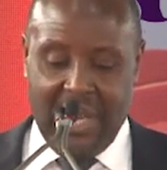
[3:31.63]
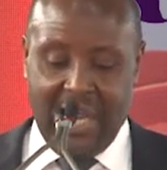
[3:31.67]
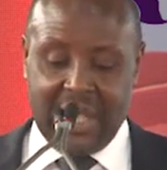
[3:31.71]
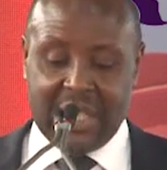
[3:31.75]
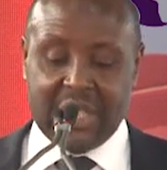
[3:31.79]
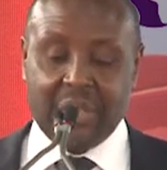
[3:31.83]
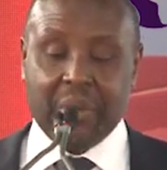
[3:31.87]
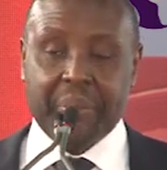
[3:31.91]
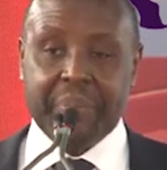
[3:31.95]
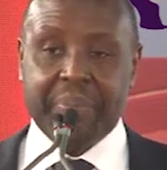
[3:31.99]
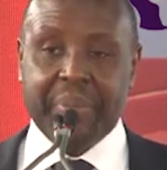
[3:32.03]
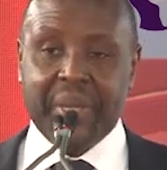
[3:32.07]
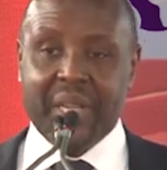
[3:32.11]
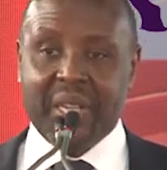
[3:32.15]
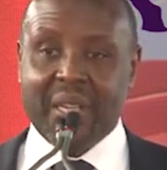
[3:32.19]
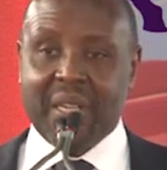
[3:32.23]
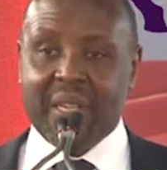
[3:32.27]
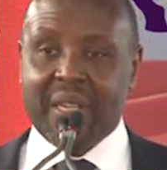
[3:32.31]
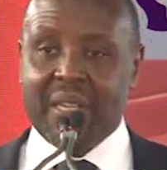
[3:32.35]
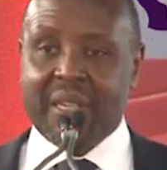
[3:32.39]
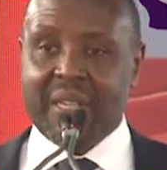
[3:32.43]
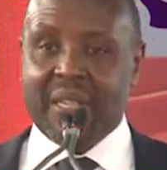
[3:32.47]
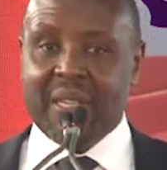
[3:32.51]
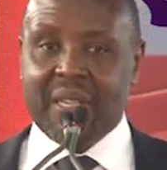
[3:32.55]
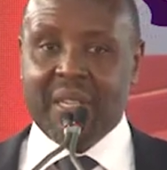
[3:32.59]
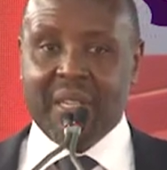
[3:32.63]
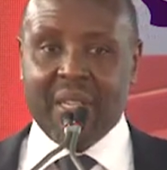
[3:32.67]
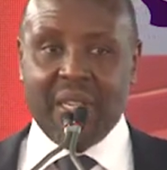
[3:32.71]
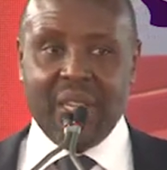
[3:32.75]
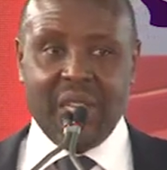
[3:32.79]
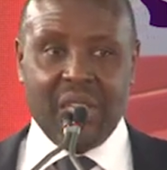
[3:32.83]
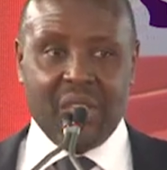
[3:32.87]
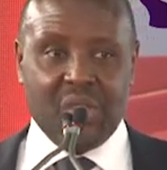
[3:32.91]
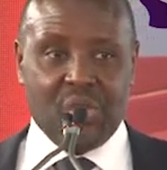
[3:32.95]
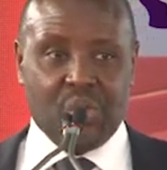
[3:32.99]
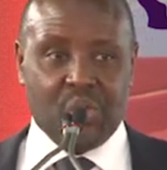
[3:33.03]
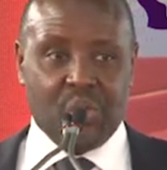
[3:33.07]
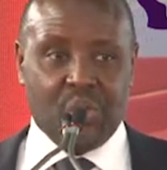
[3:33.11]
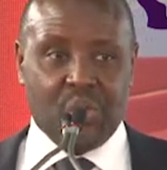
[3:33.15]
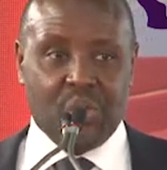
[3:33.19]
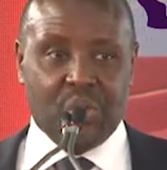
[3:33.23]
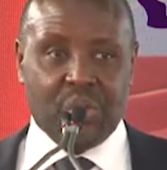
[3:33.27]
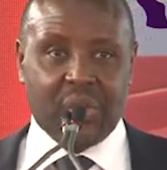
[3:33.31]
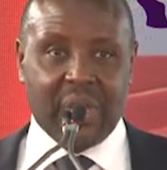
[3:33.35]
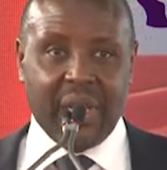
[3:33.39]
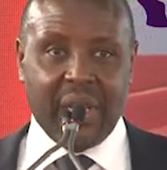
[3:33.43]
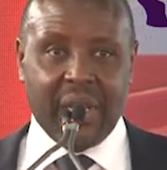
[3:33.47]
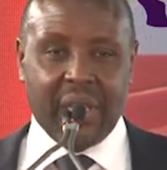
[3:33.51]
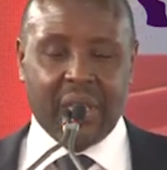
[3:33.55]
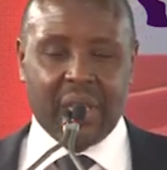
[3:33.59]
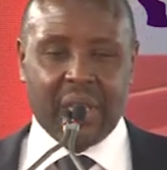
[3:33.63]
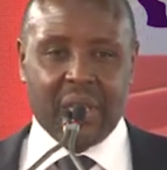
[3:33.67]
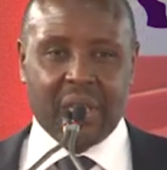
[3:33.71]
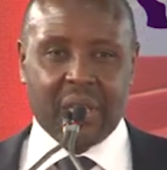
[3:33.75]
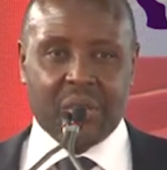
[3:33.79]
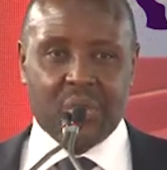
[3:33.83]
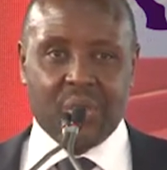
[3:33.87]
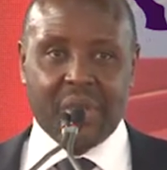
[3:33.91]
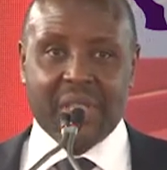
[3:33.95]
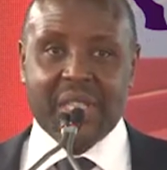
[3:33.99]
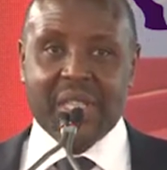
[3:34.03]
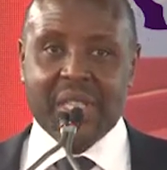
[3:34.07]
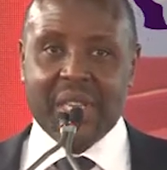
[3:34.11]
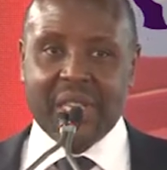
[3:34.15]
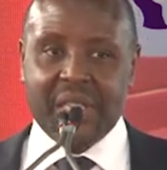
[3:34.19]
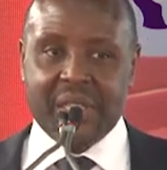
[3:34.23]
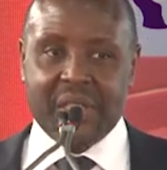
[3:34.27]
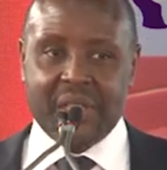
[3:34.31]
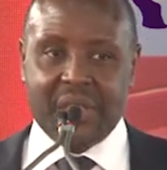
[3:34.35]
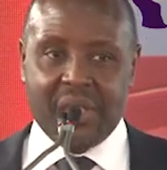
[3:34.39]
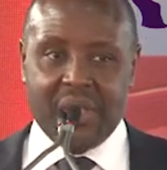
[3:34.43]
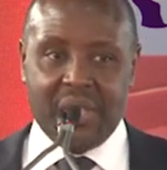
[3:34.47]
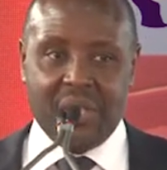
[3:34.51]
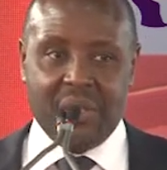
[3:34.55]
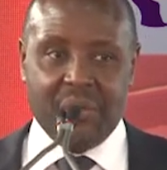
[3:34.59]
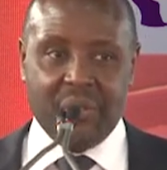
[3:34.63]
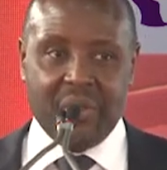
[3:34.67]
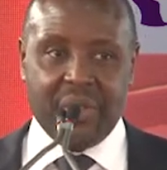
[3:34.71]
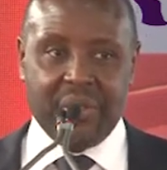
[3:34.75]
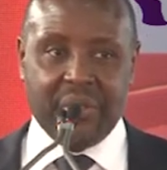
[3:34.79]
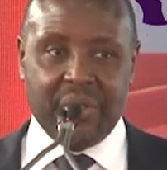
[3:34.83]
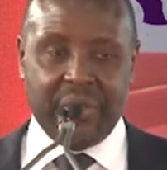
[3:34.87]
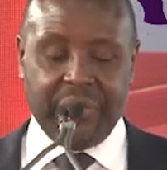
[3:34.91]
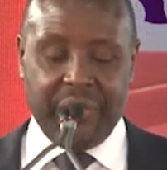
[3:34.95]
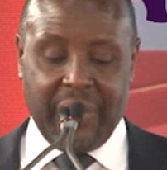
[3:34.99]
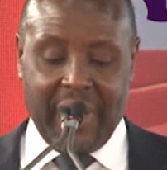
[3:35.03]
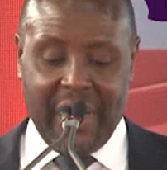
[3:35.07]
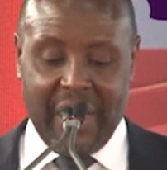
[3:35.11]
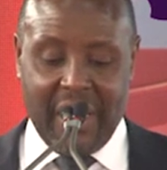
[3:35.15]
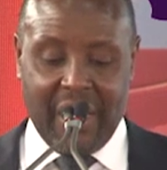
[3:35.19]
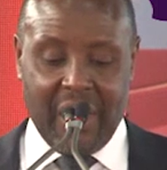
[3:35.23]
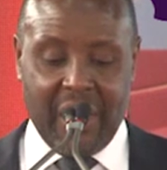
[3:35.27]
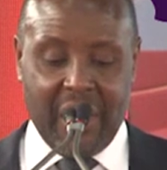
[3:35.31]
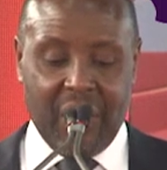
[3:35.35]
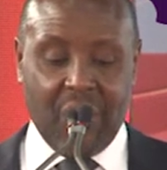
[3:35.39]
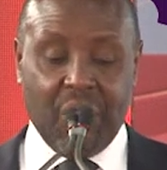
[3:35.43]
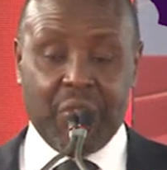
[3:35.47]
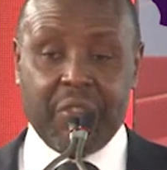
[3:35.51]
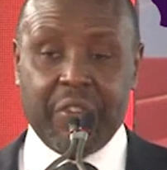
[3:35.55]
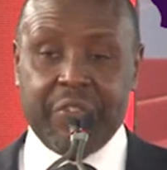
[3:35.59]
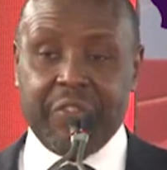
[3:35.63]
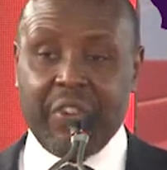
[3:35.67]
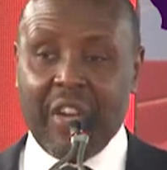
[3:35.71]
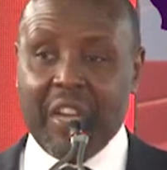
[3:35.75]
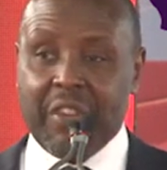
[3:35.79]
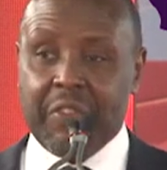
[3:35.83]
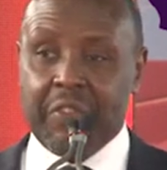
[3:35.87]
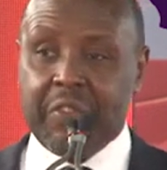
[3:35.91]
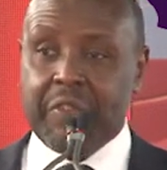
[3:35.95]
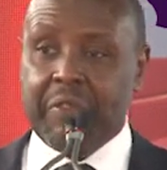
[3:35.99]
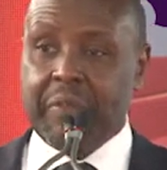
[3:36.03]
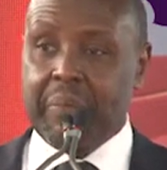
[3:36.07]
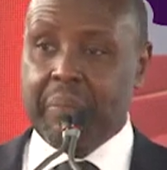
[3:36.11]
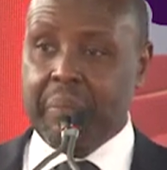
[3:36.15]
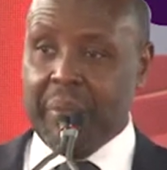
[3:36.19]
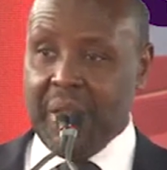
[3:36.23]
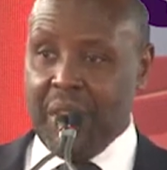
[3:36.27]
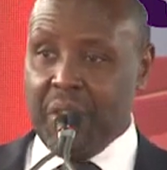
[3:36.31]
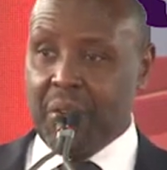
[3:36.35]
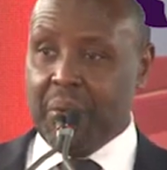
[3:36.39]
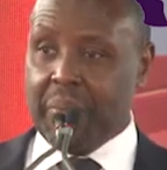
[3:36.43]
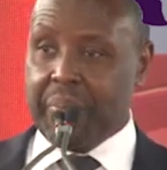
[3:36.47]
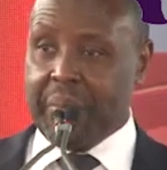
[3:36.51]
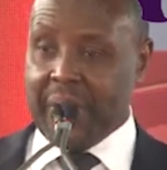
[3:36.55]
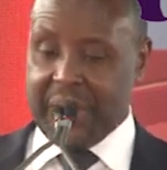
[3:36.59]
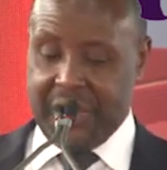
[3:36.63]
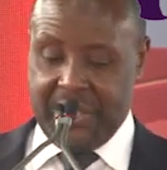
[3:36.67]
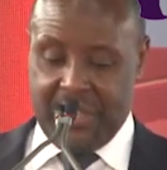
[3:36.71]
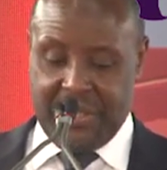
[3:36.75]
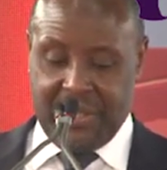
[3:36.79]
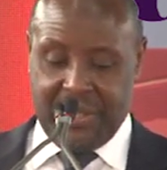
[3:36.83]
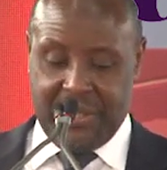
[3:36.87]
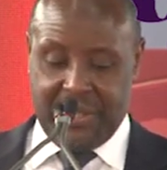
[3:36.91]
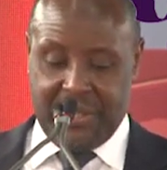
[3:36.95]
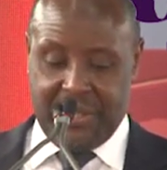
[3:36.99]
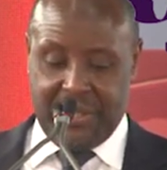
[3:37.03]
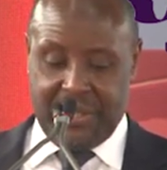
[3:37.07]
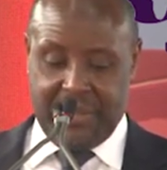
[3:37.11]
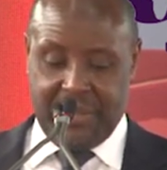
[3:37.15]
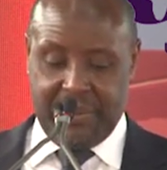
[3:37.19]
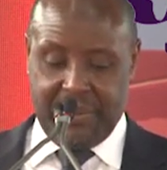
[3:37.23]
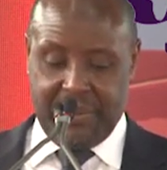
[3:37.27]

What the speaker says: At our peak in 2019, we were flying 5 million passengers.